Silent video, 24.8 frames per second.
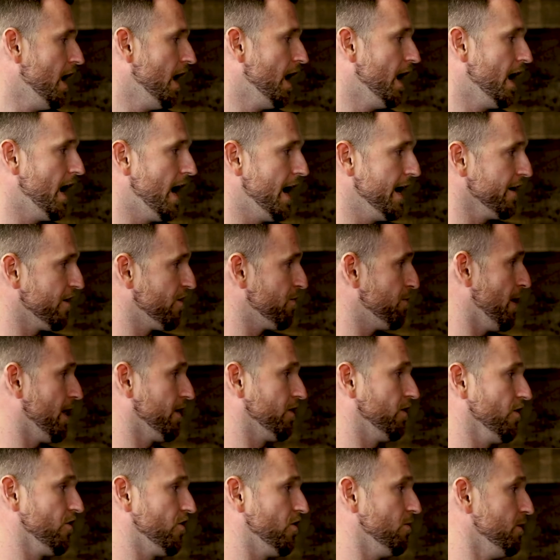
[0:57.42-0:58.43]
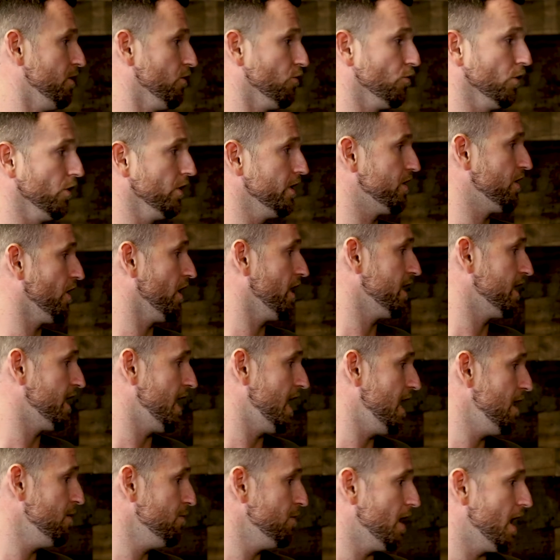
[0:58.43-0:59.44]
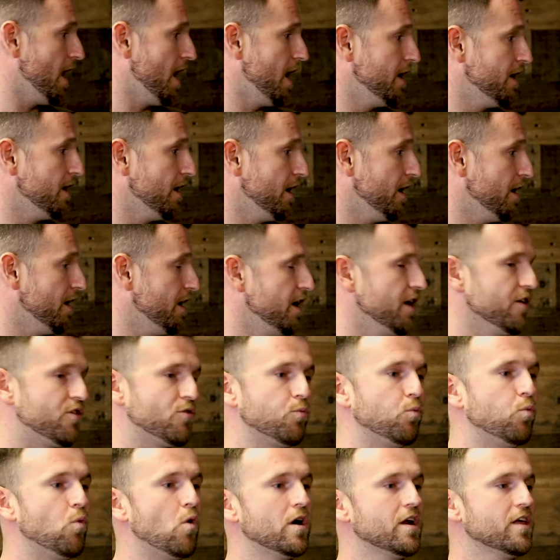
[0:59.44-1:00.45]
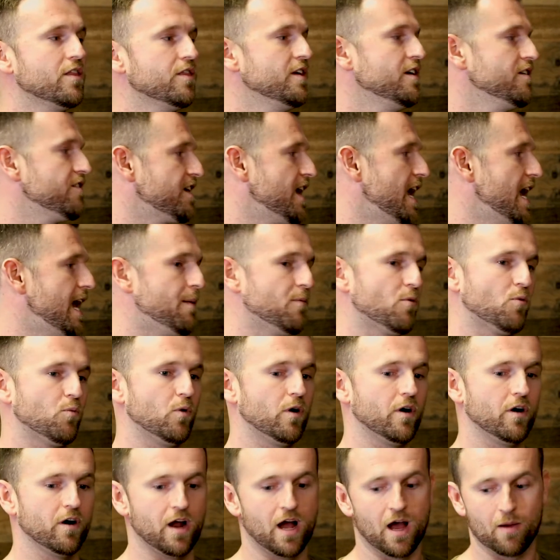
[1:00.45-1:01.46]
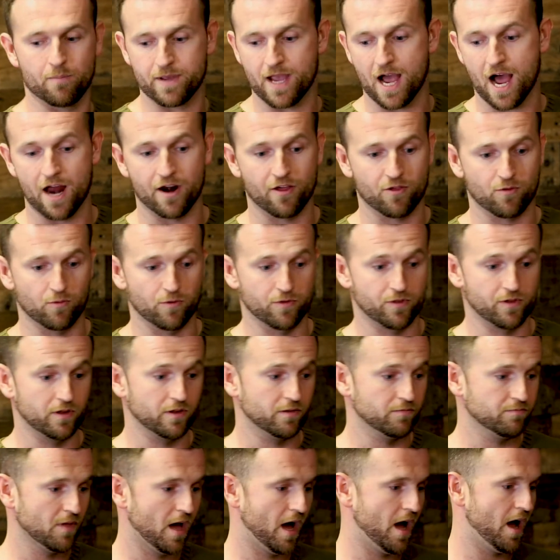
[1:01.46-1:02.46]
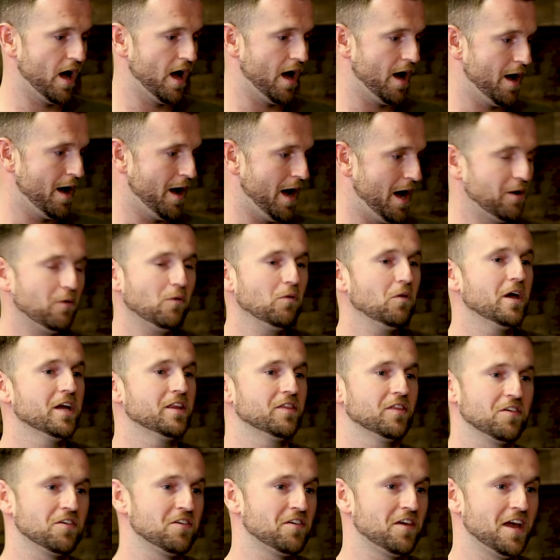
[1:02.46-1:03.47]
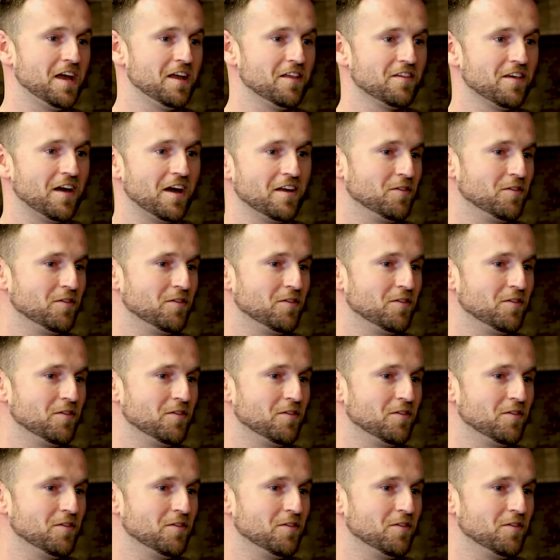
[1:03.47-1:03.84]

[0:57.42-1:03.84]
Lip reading: I expect this to be a really tight game, and it's one of these games where, I'll be honest with you, I don't like the Saints.